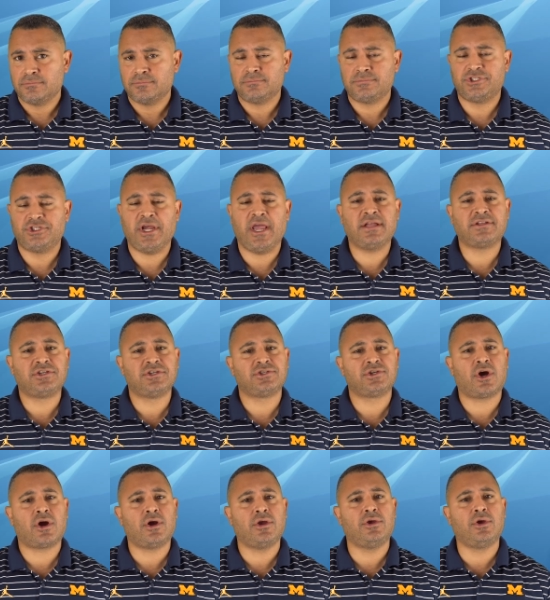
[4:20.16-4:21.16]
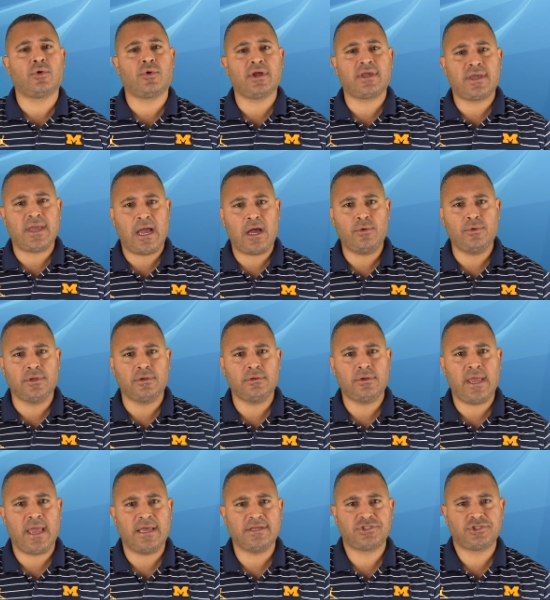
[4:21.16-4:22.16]
chances are your accountant
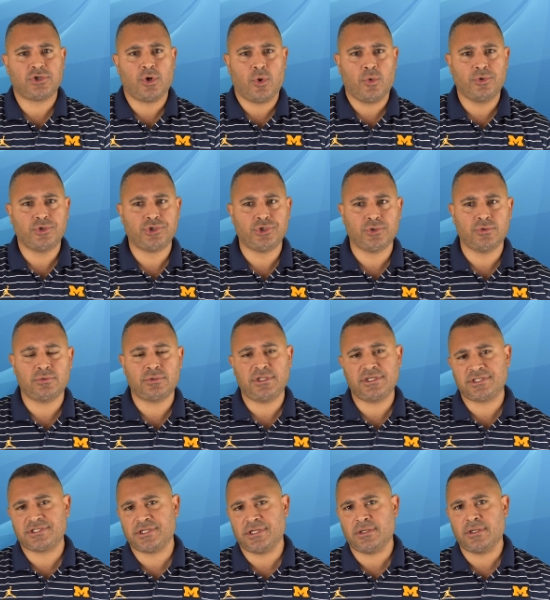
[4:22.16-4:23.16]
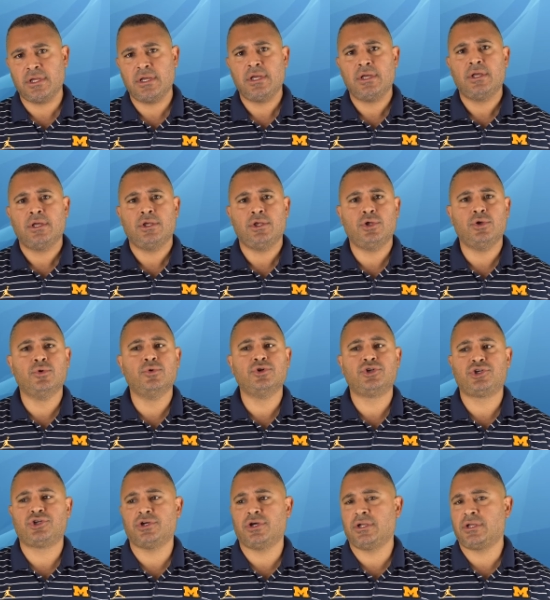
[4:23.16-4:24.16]
has told you, listen, you
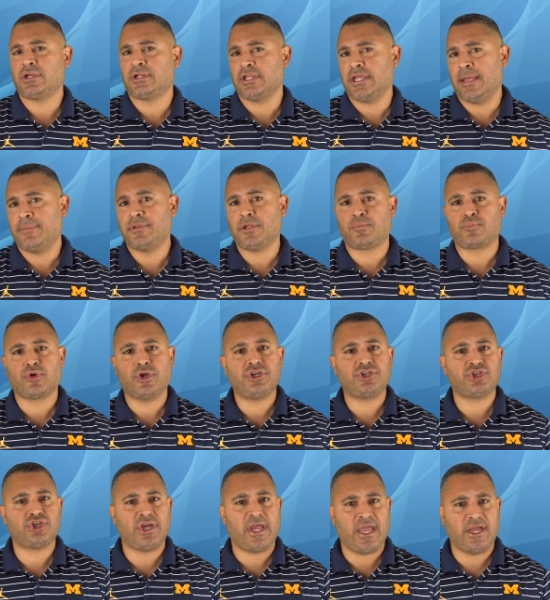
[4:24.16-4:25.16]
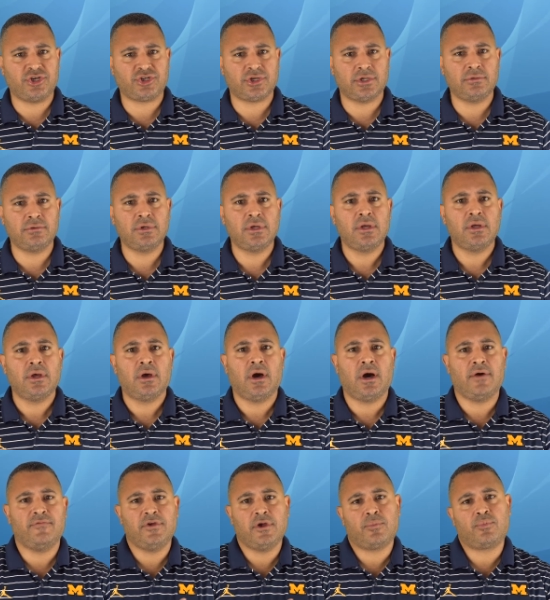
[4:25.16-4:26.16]
should claim depreciation
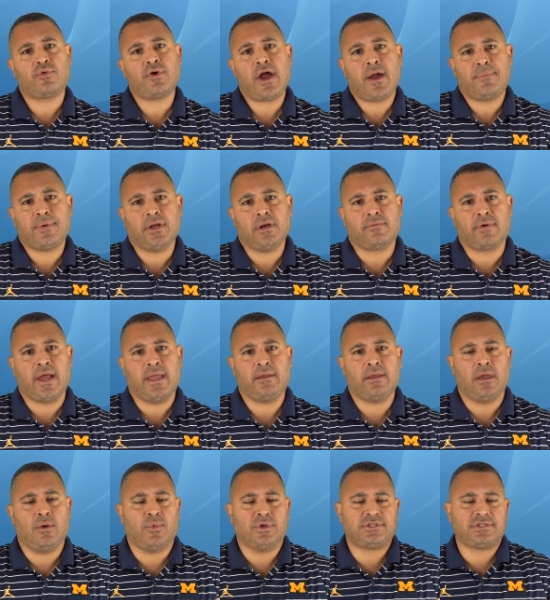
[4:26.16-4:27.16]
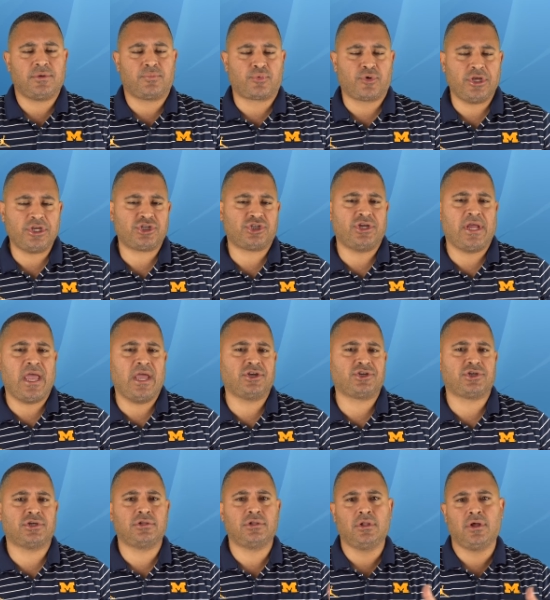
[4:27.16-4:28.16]
of your property, right? And what's
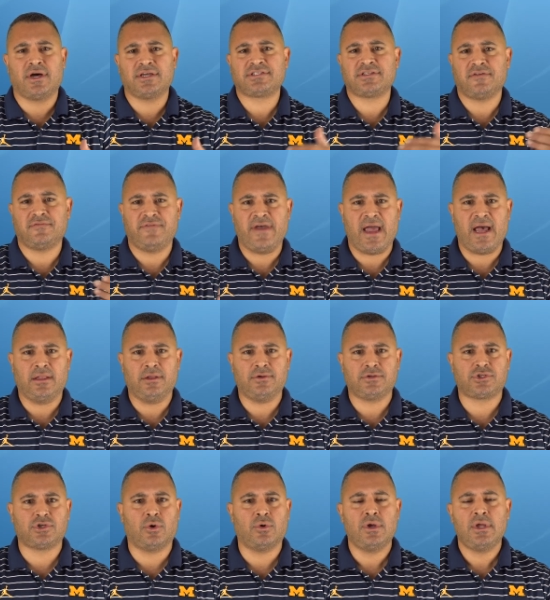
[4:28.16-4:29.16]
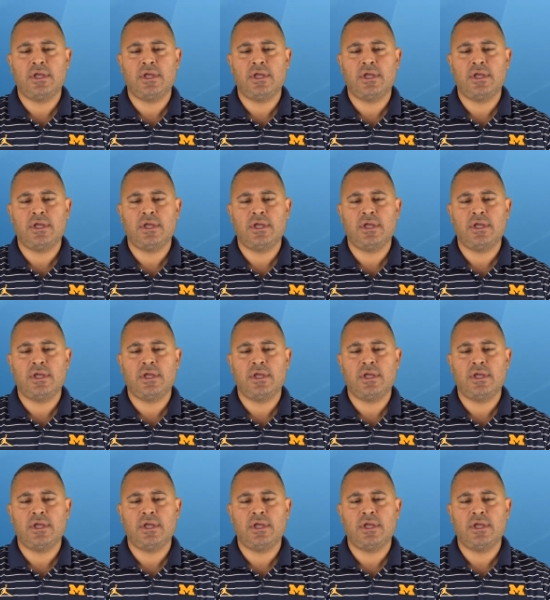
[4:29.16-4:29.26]
depreciation? Loss of value. So,